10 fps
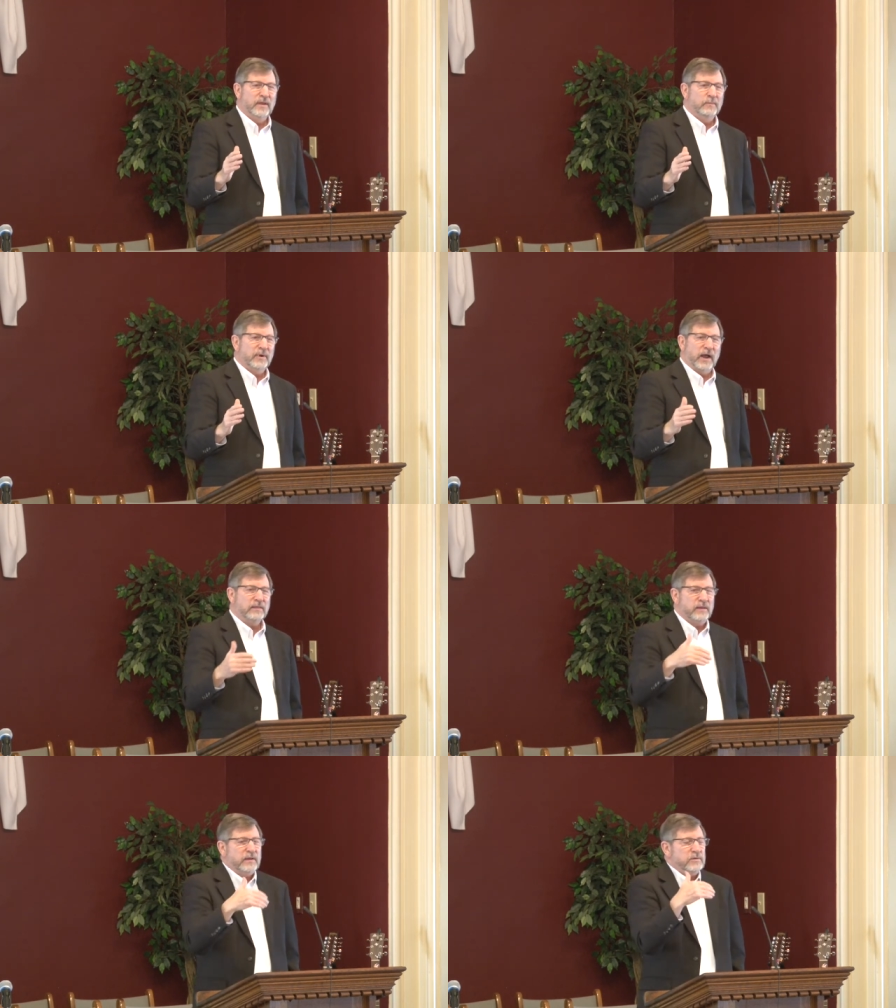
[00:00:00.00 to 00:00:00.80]
But I
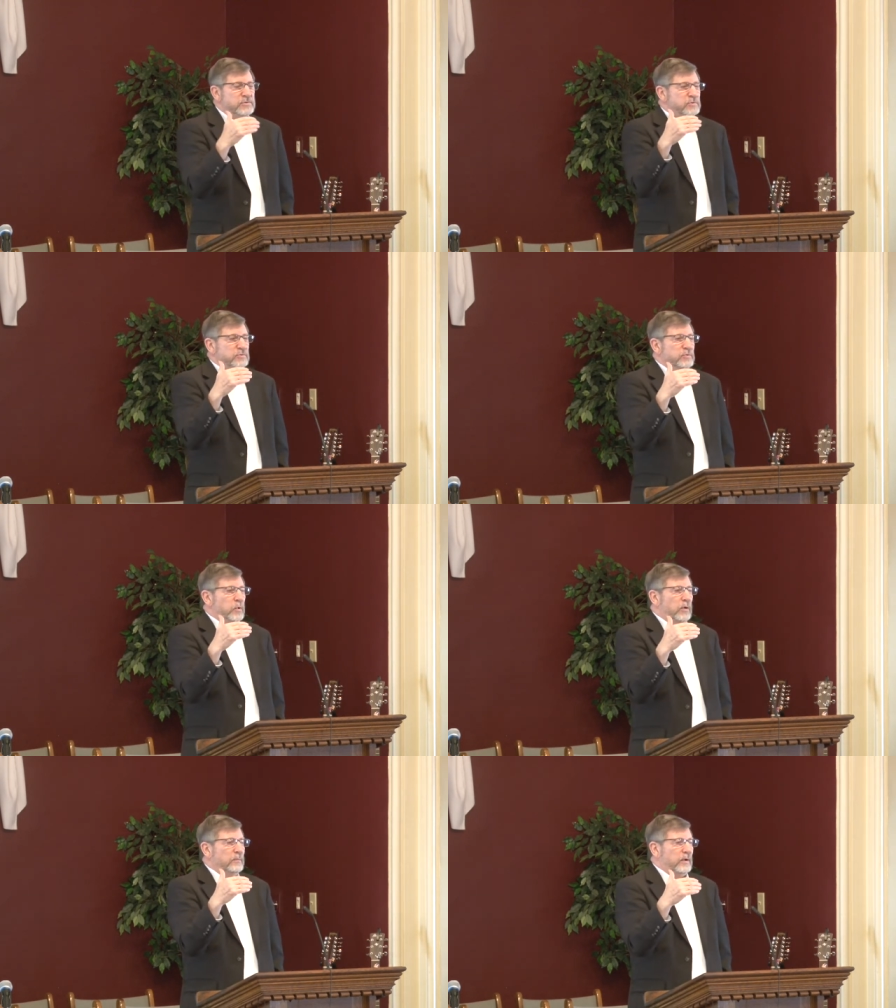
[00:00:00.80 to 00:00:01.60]
think it's
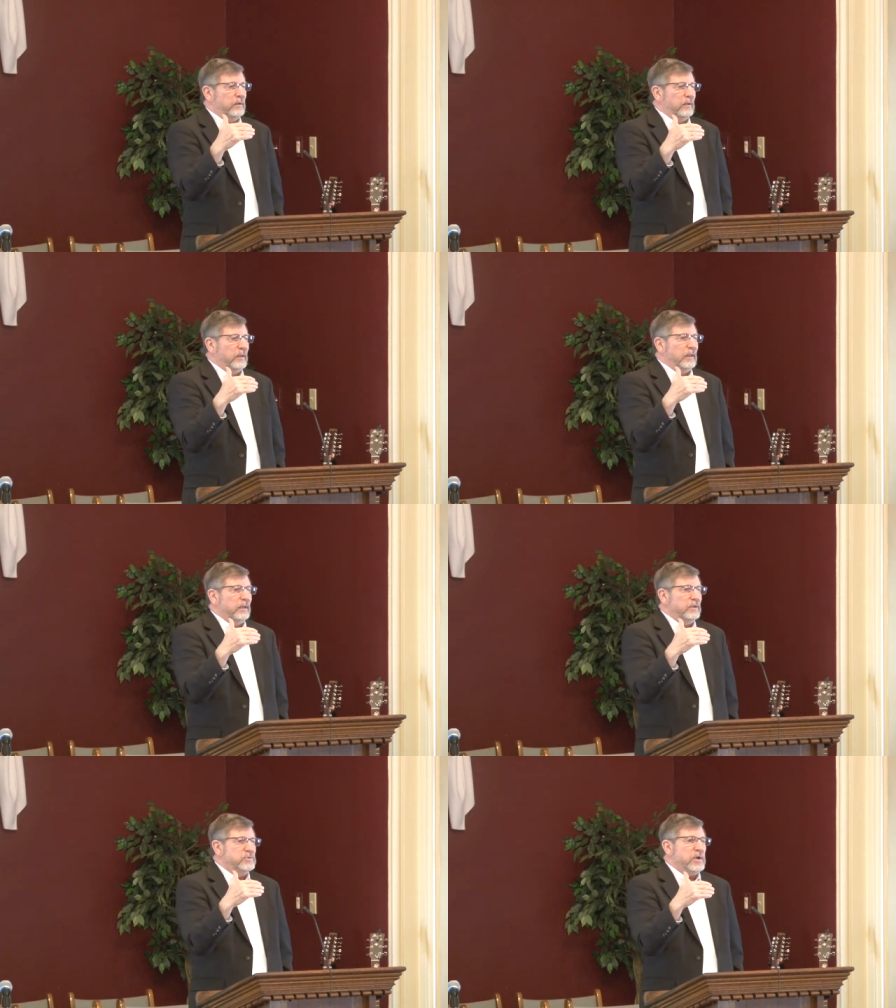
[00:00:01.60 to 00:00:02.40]
normal.
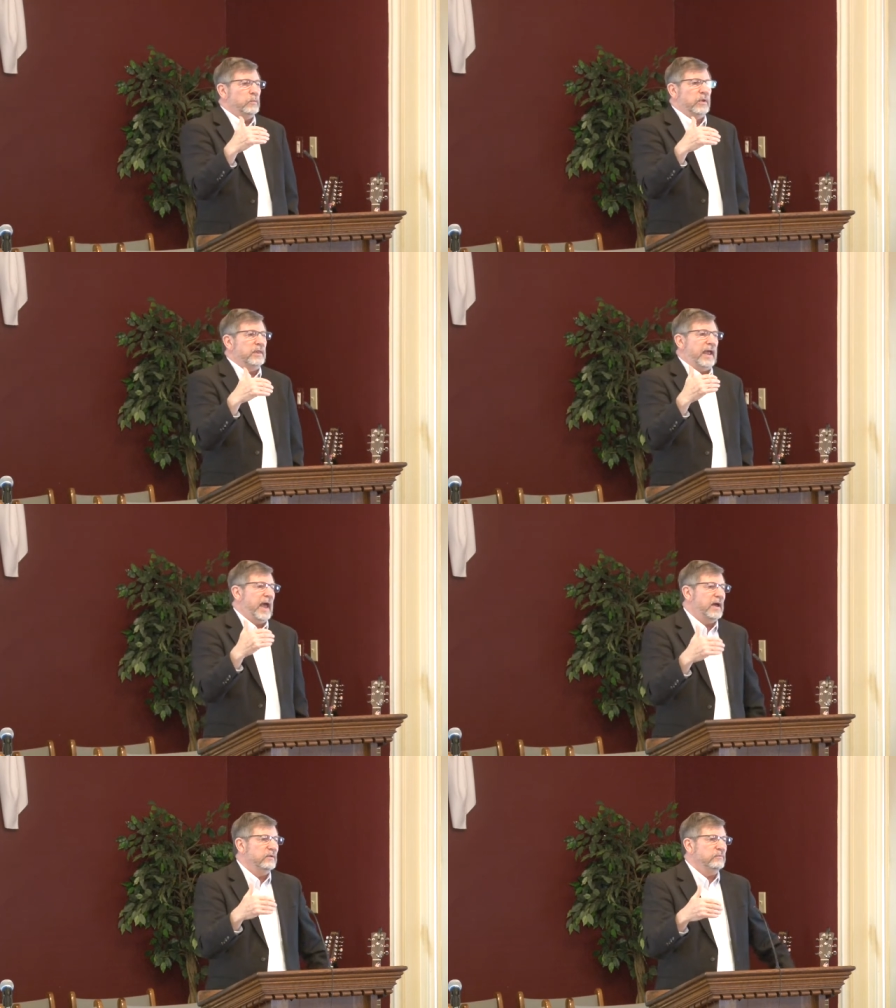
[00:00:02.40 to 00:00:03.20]
You say, well, they
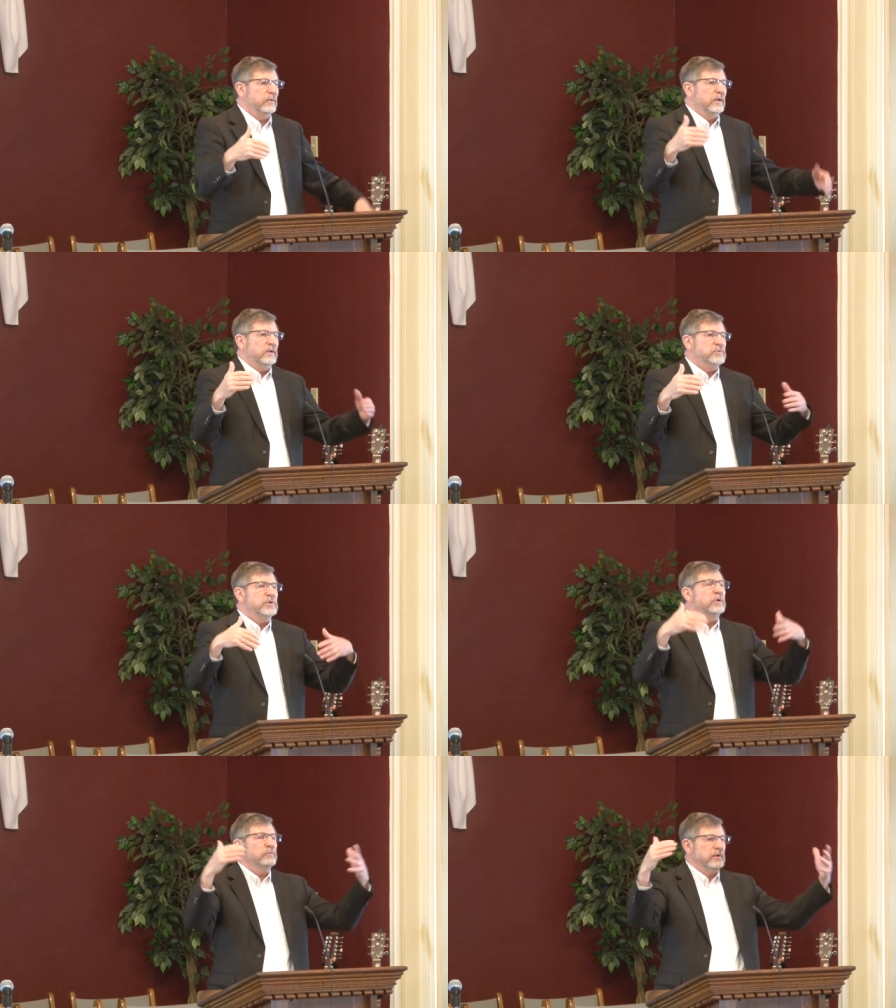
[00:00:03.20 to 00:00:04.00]
have
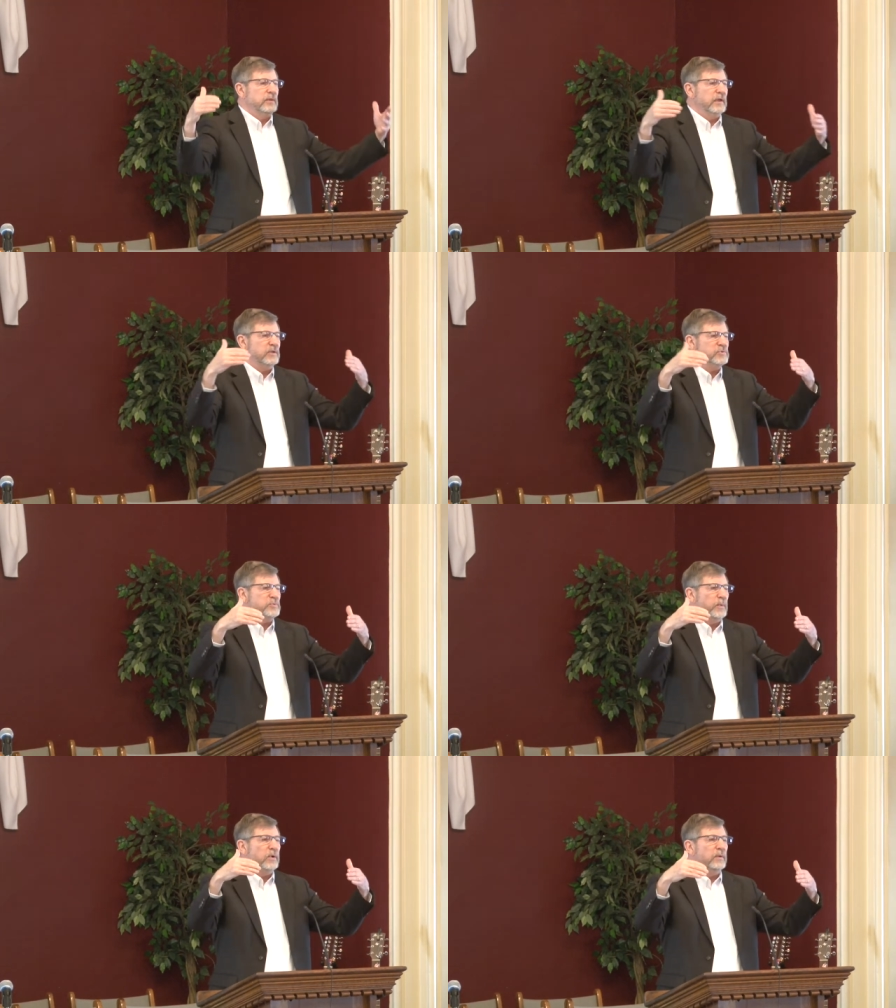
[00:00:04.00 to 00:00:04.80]
children that can
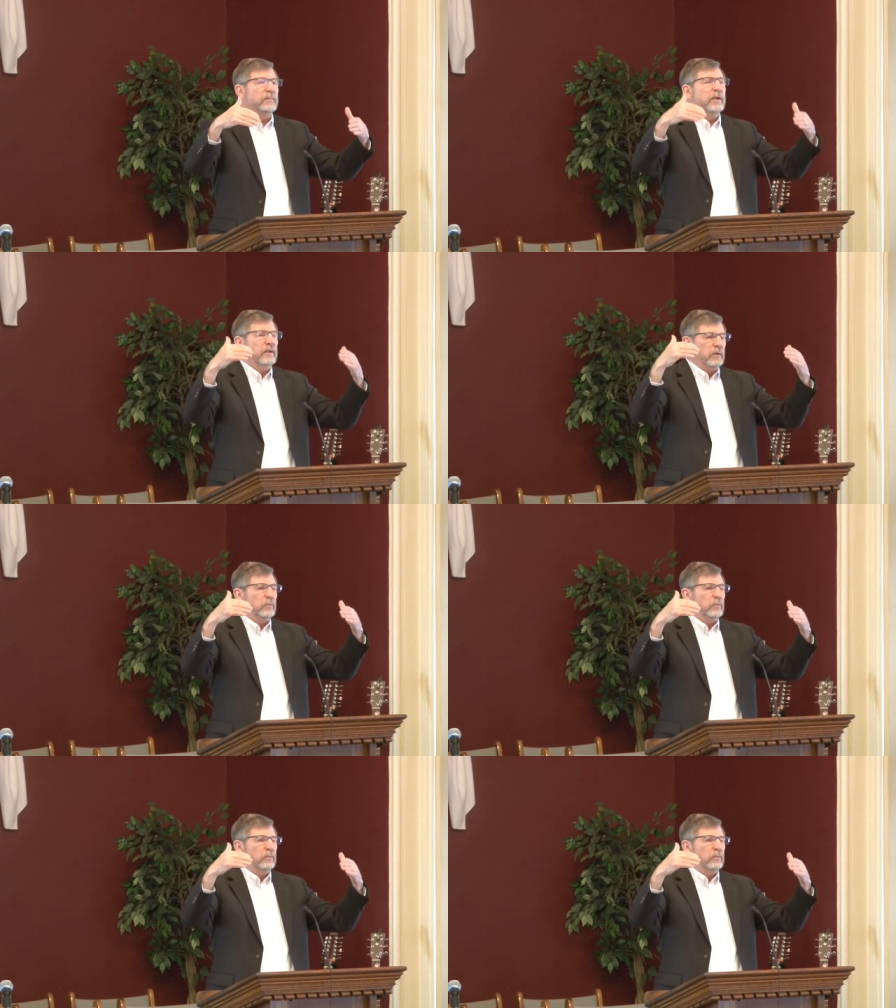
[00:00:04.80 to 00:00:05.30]
support them.